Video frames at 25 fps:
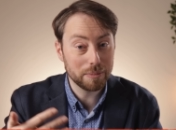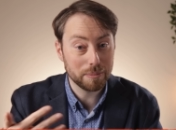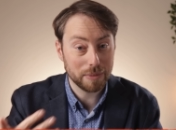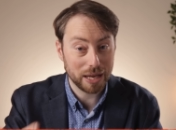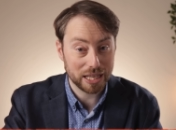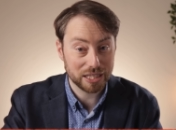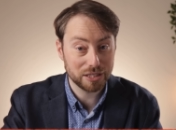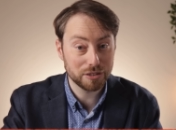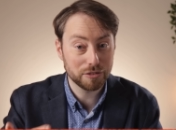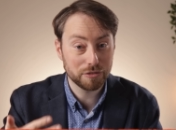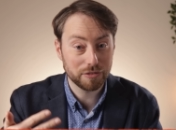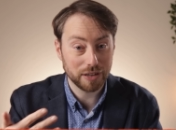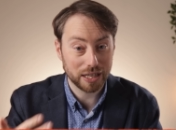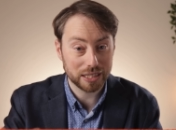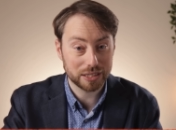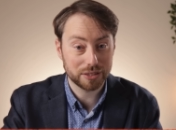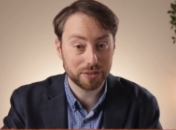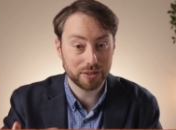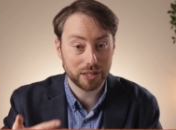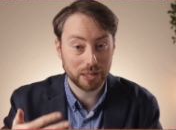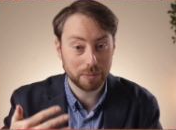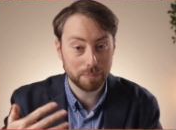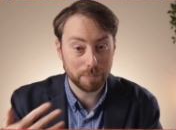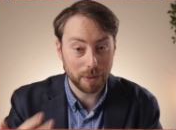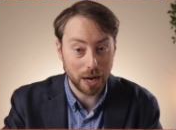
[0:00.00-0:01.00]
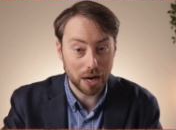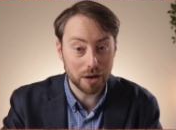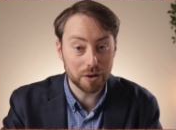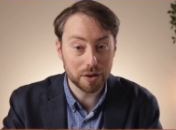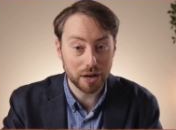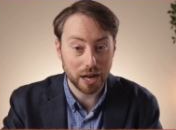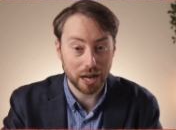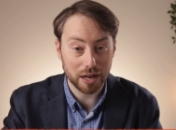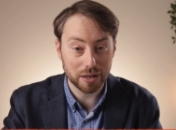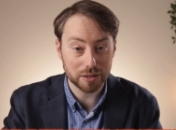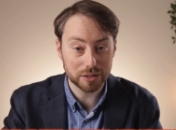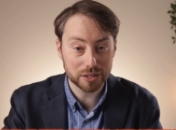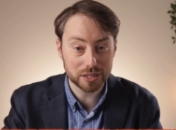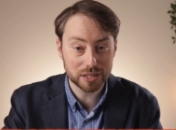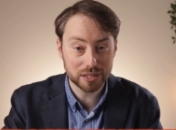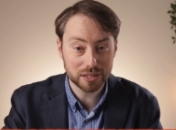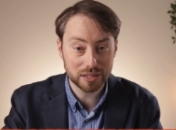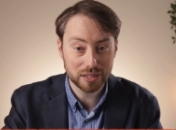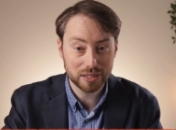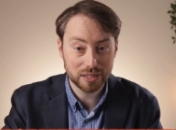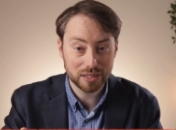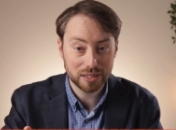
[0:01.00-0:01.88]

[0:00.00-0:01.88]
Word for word: manufacturing powerhouse?